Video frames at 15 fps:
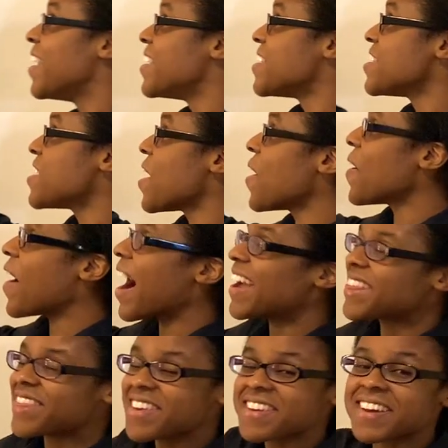No,
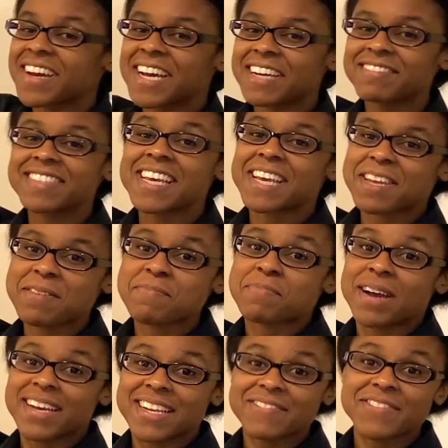I think I have taken a
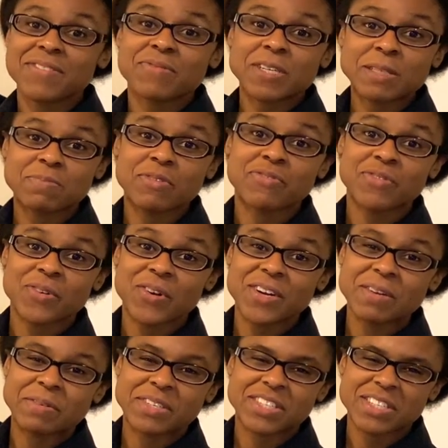bite of it once before and
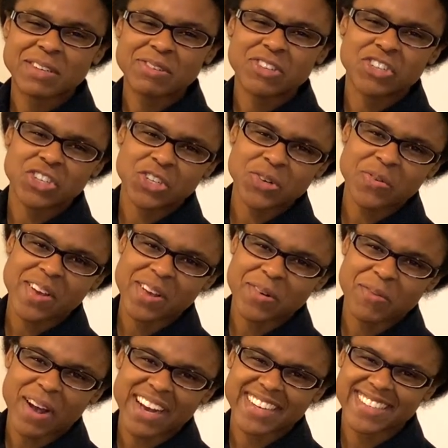it was so chewy and
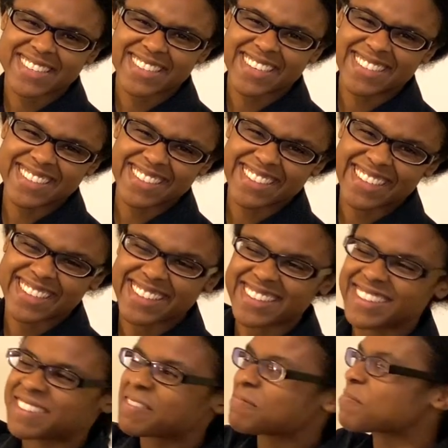waxy. I didn't like
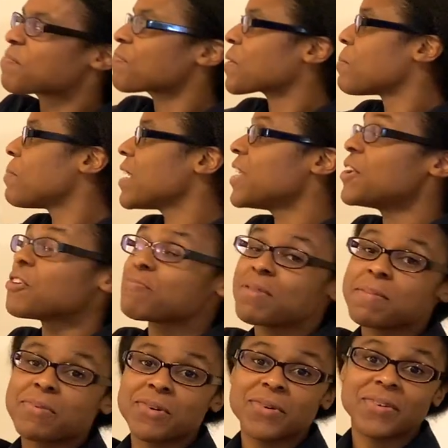it. But I know
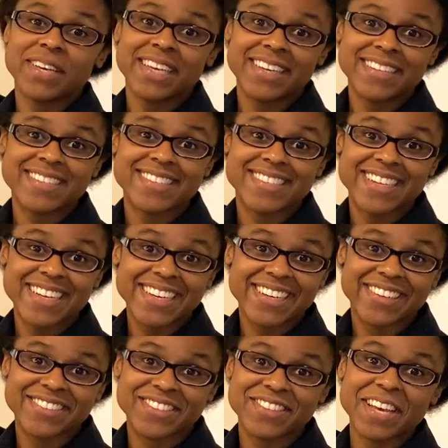people who eat
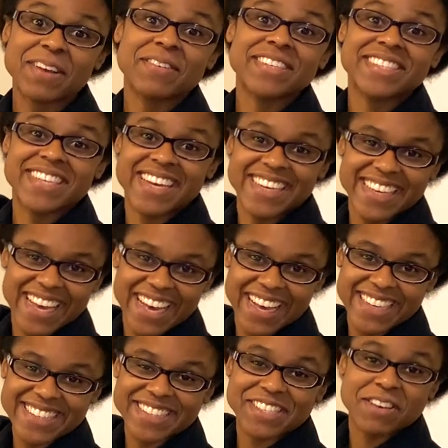snail, so they would say
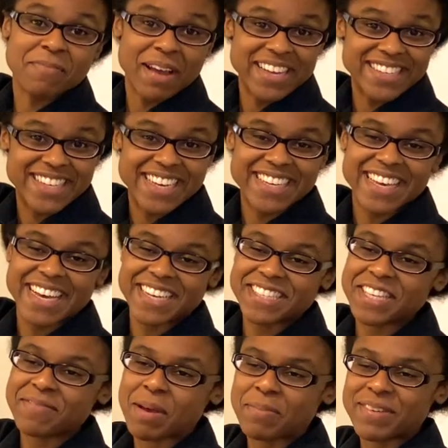yes. You may say yes,
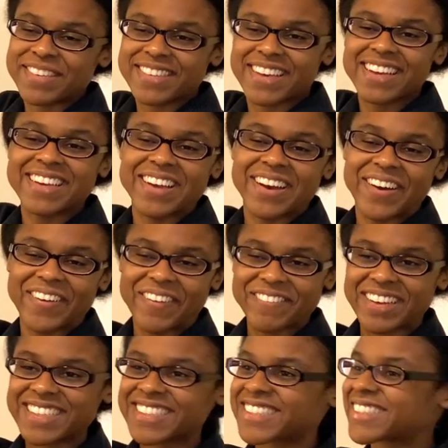you may be saying no, I'm
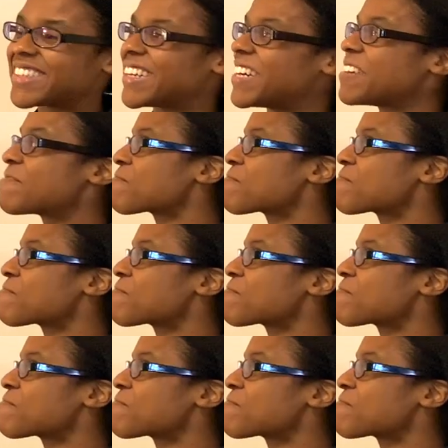not sure.